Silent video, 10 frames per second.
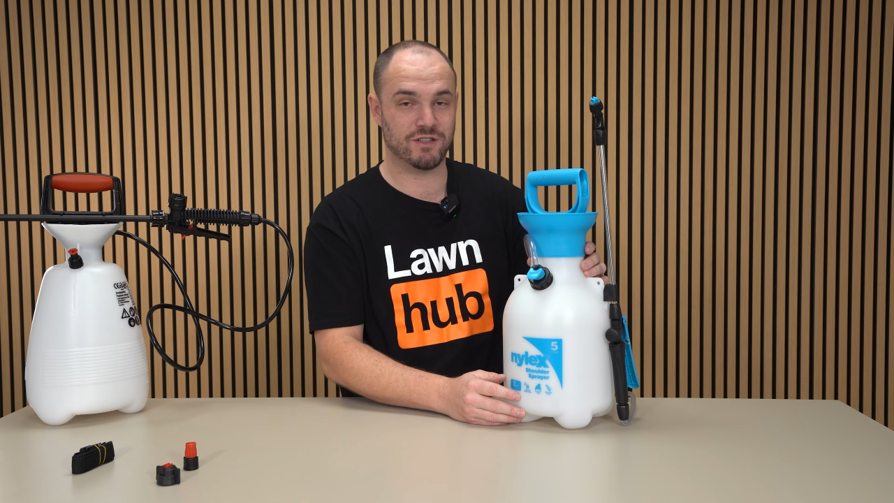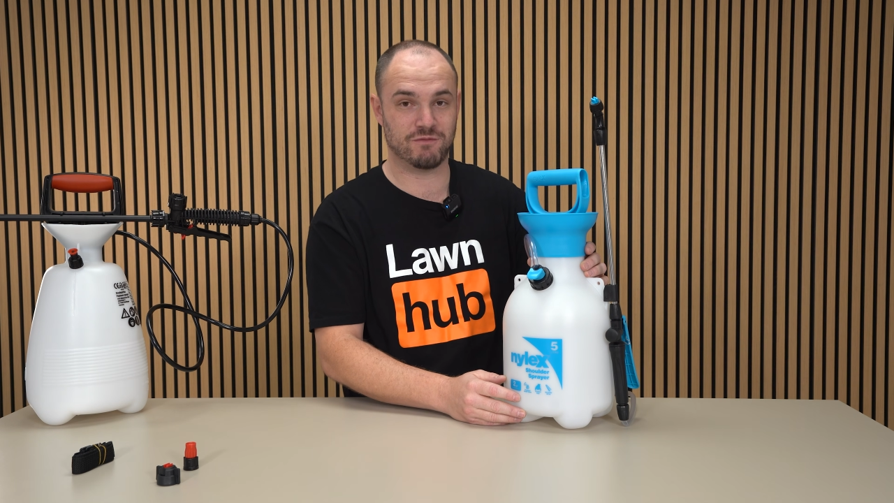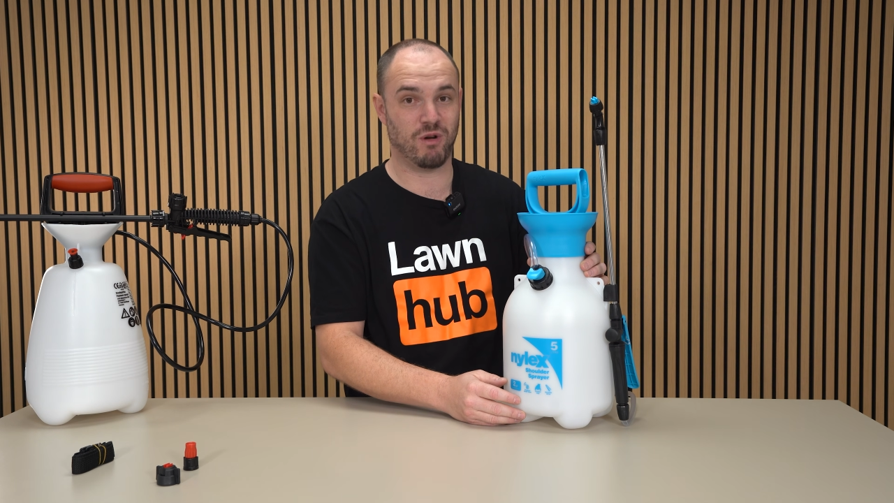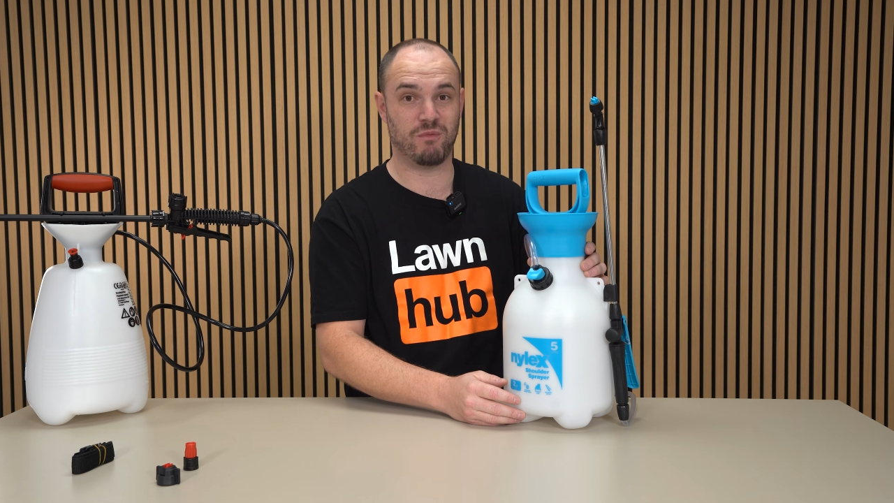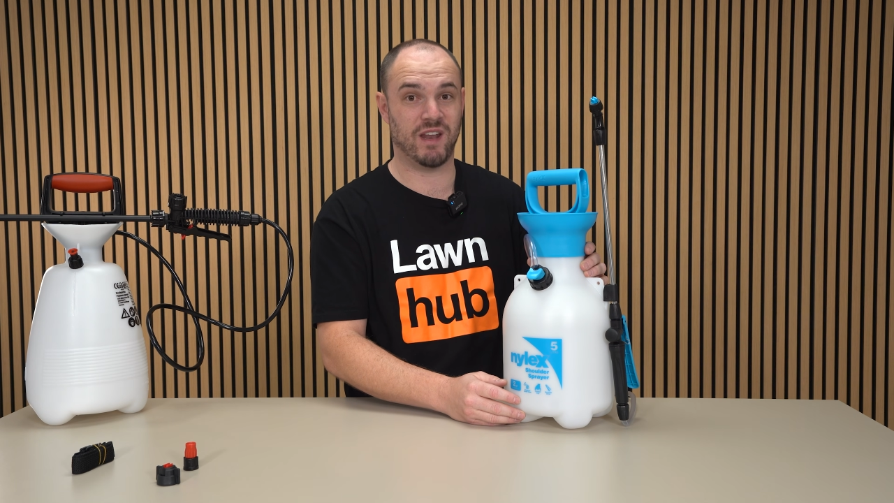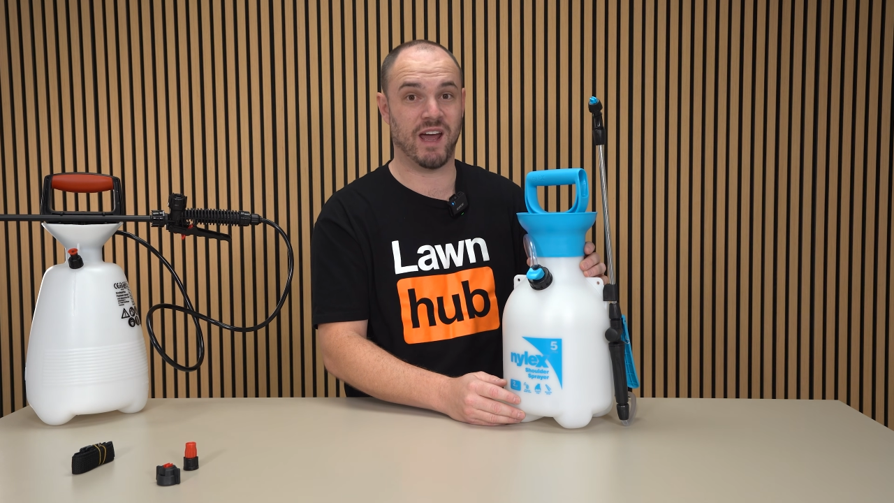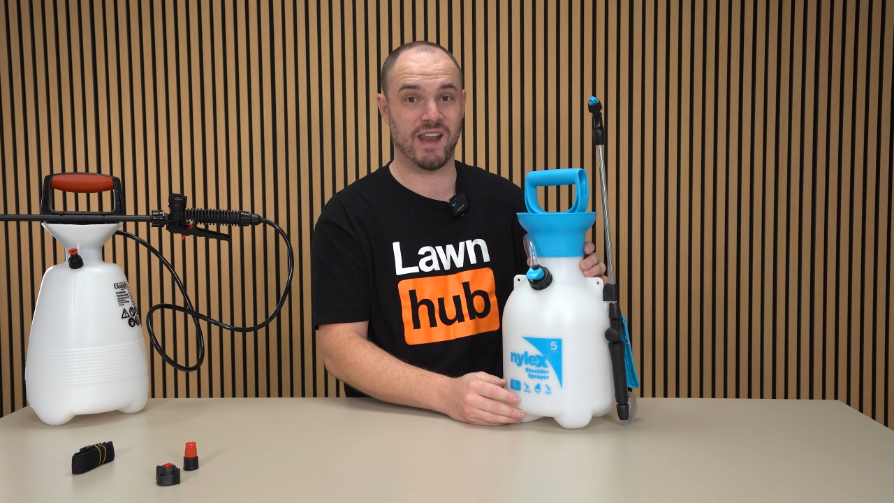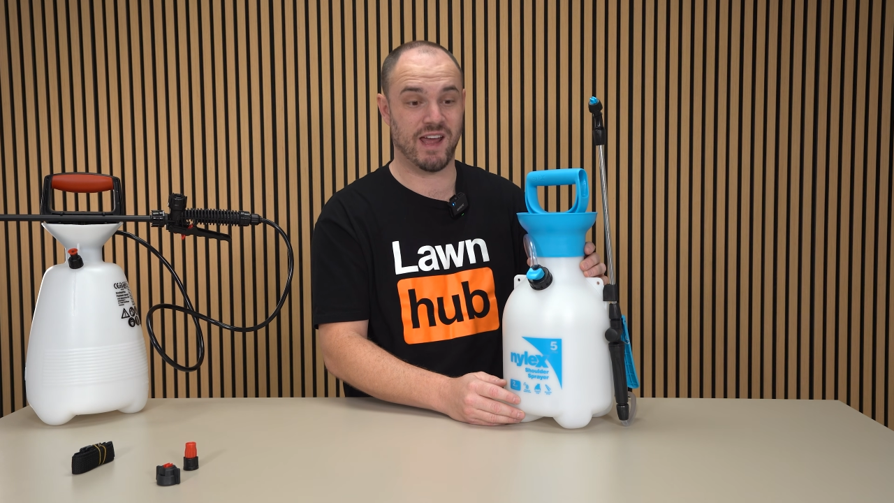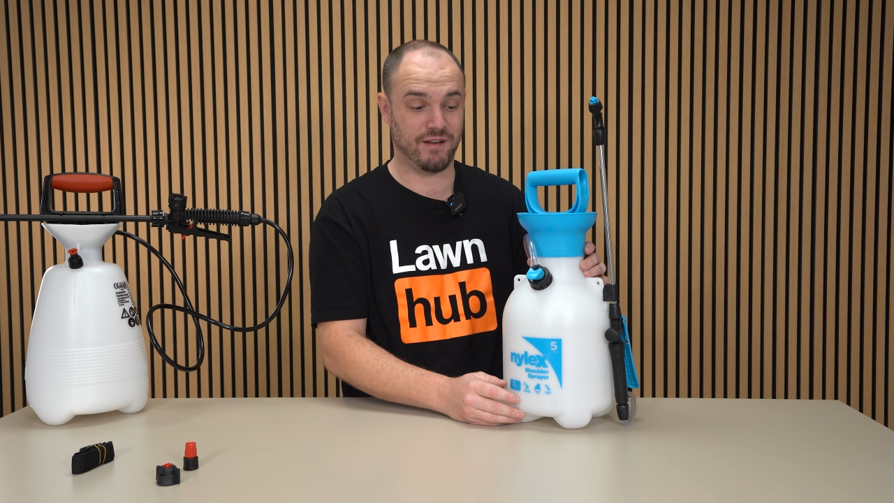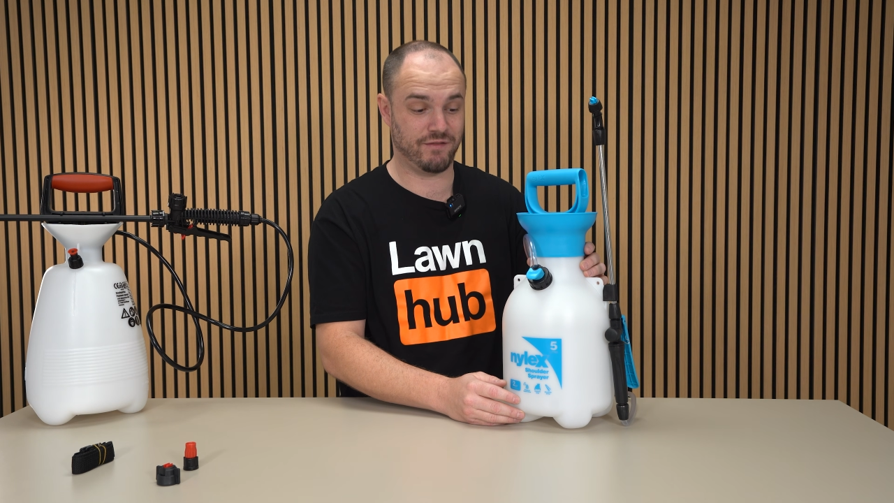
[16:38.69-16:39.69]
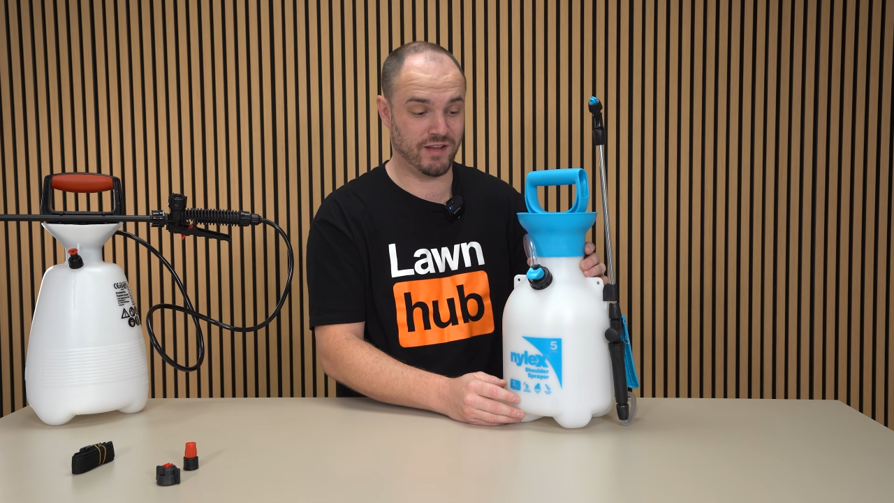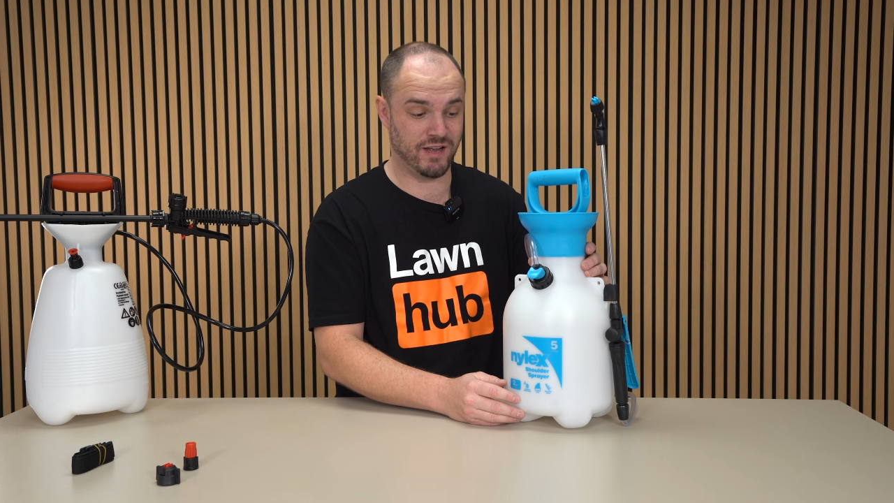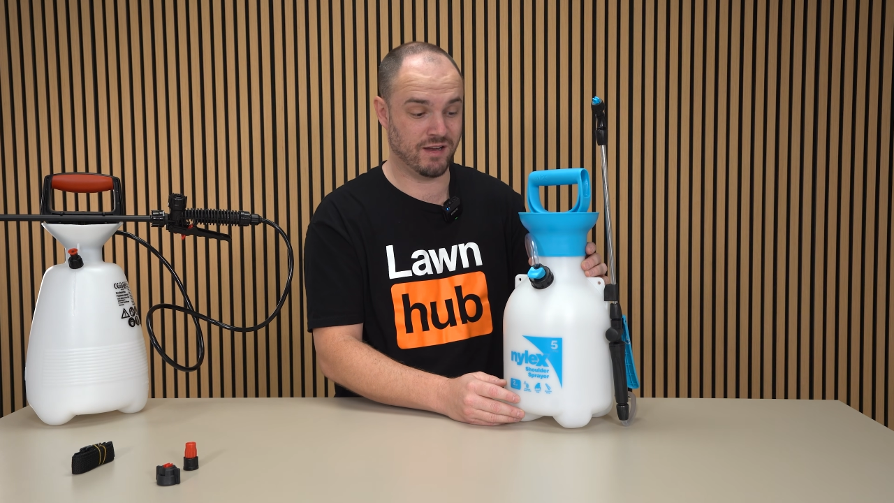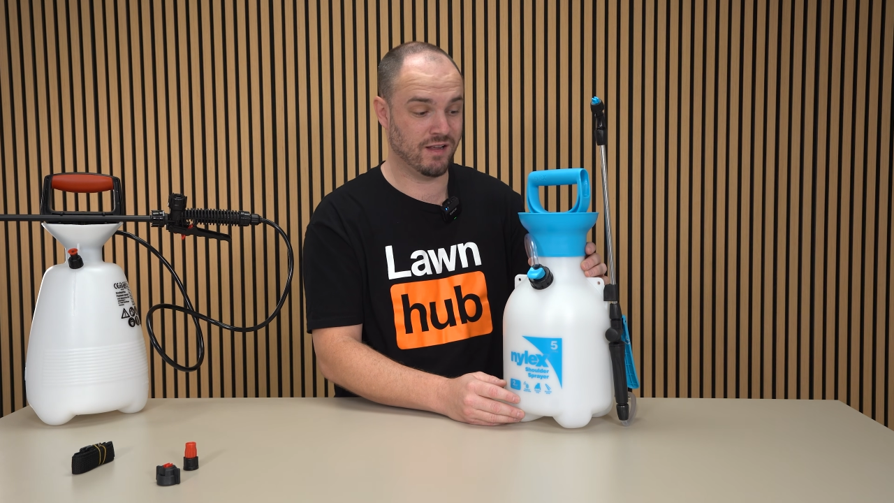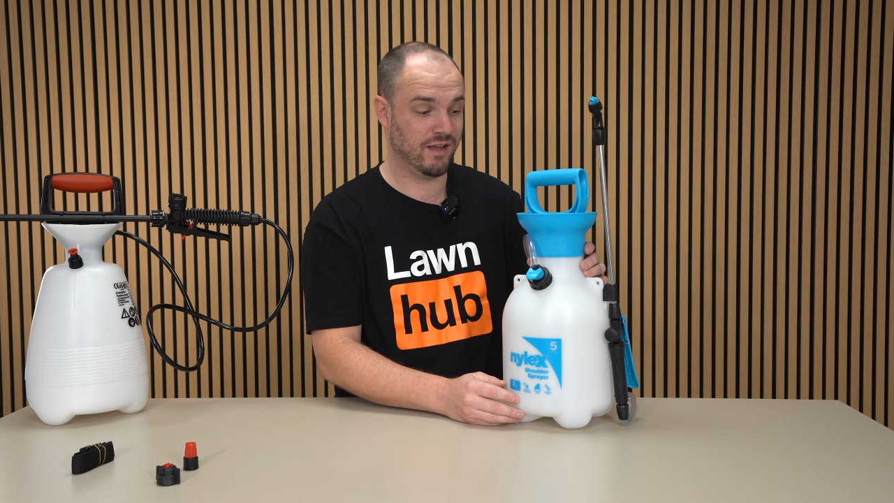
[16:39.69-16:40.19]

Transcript: is probably an 8 out of 10.